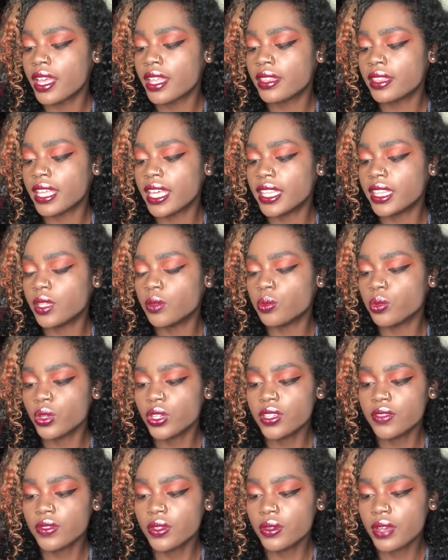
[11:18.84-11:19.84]
Then the
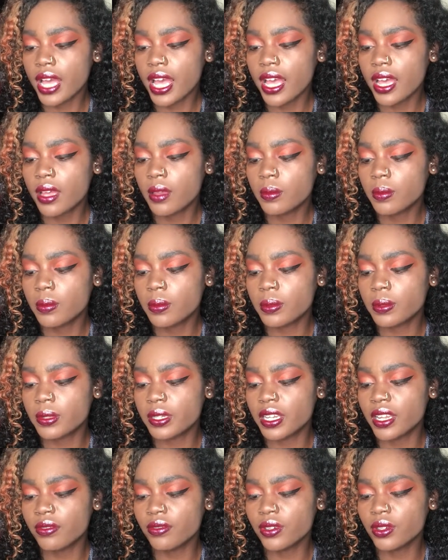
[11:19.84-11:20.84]
Preview app,
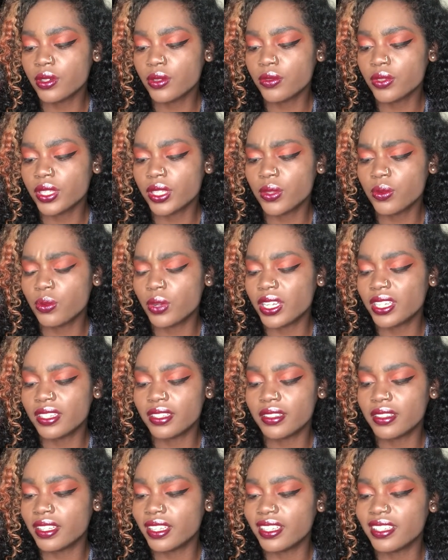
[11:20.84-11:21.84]
never really went
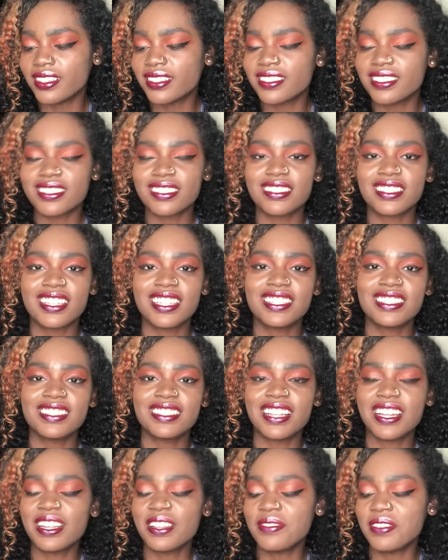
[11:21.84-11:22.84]
in this. It's
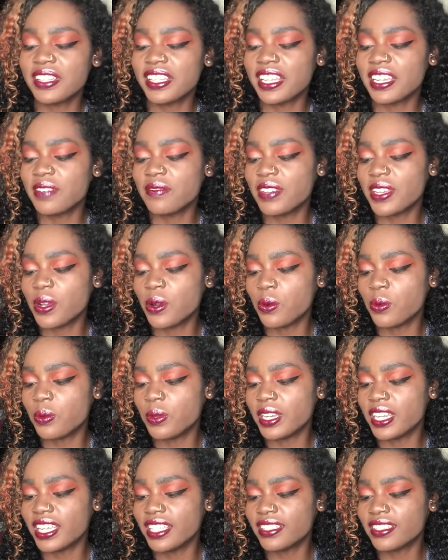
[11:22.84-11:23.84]
not even letting me
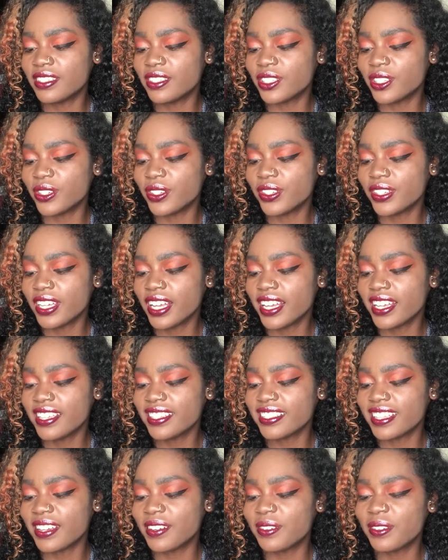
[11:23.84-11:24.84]
open it to show you
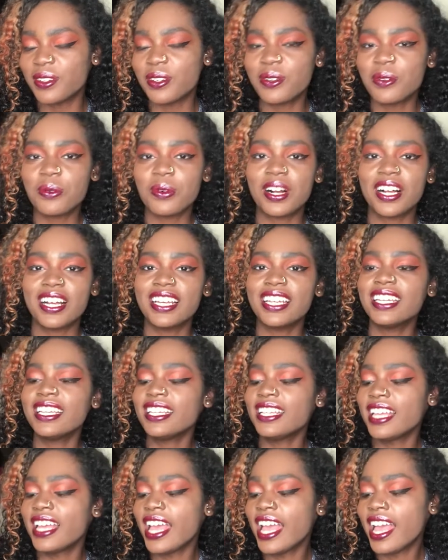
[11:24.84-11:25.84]
guys. I don't know why.